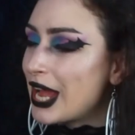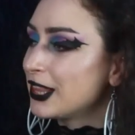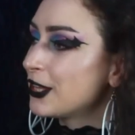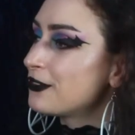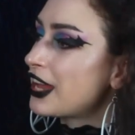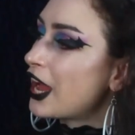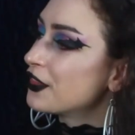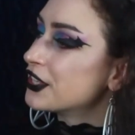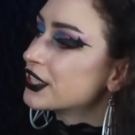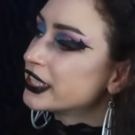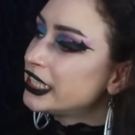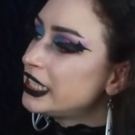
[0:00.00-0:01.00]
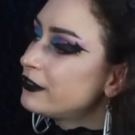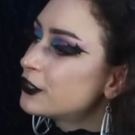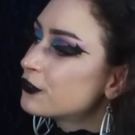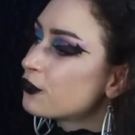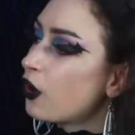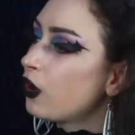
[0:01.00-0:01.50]
I love how the
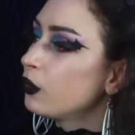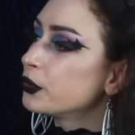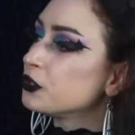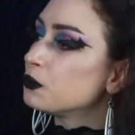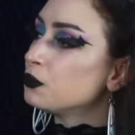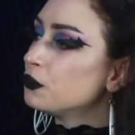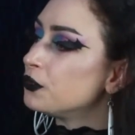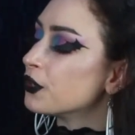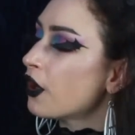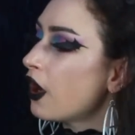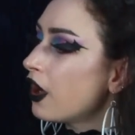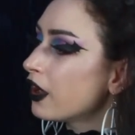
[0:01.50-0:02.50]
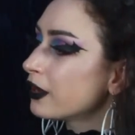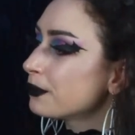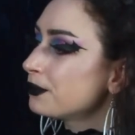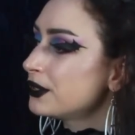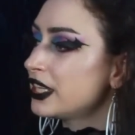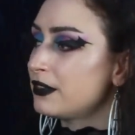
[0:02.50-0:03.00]
sleeves fall when you move your arms.